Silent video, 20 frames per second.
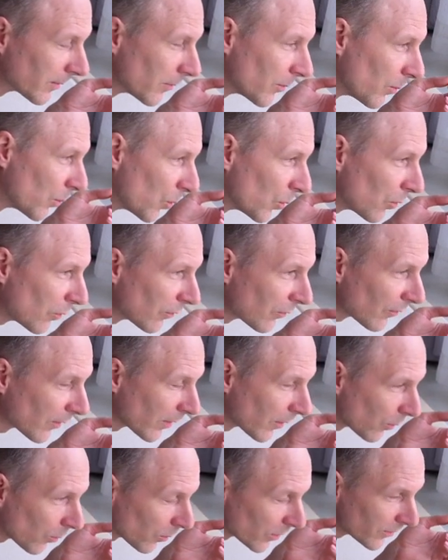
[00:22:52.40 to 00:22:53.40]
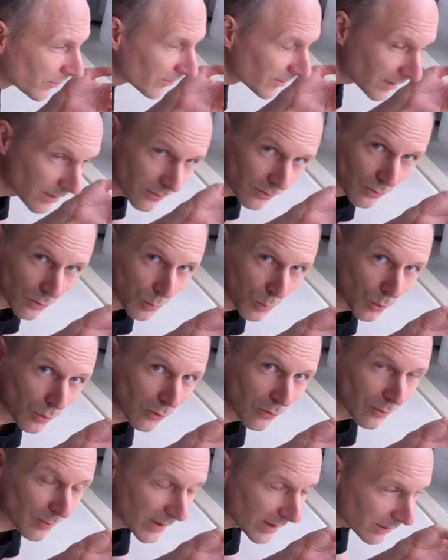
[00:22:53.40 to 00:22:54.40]
Move what you need to
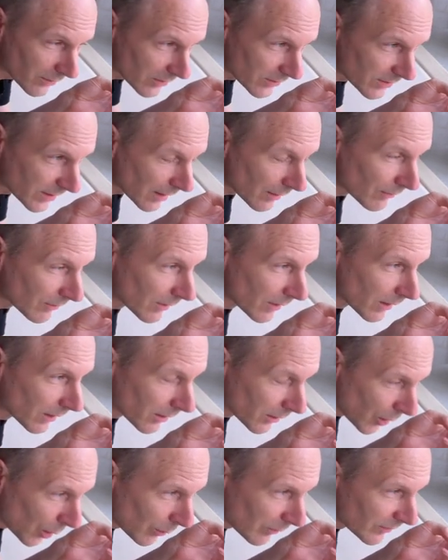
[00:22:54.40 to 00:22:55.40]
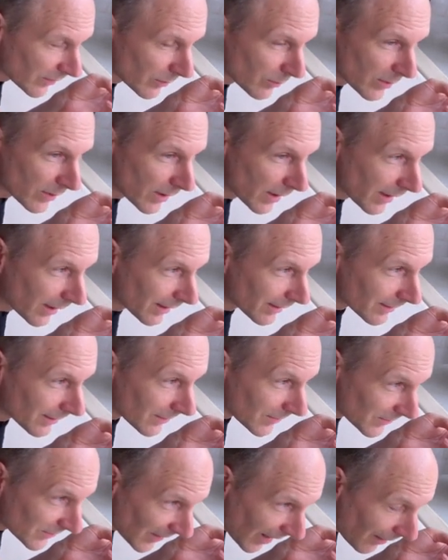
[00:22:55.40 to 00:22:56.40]
move, make yourself comfortable,
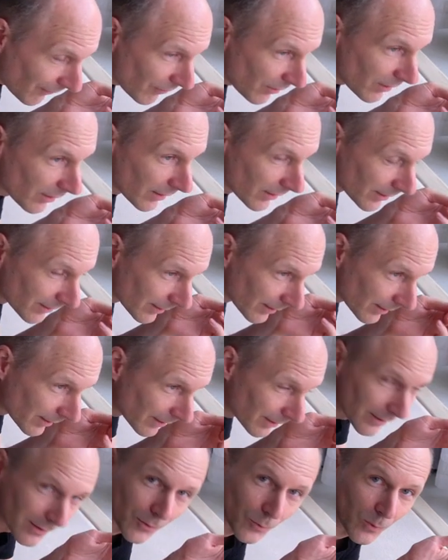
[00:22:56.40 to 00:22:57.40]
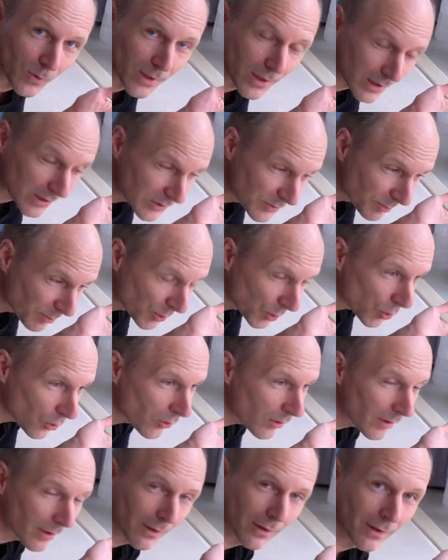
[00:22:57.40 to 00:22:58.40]
discover you will
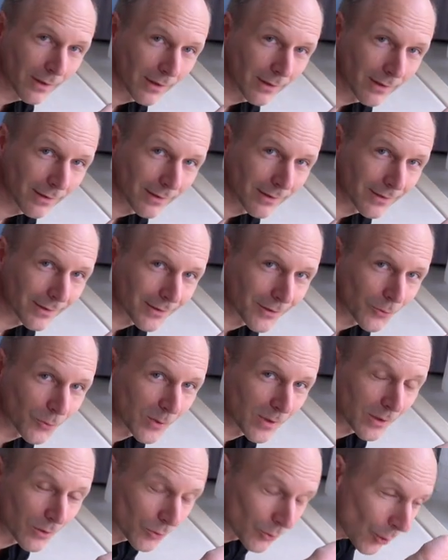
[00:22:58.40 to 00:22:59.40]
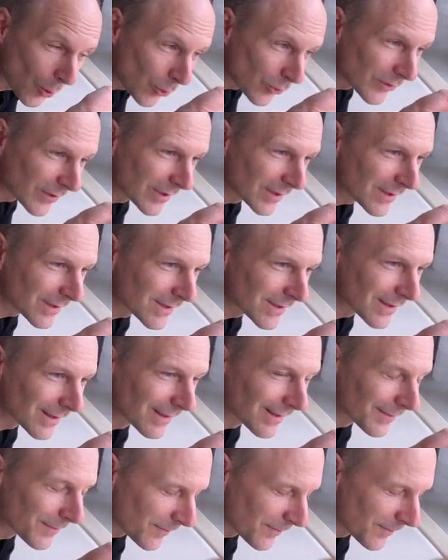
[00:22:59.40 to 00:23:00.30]
explore, you will notice,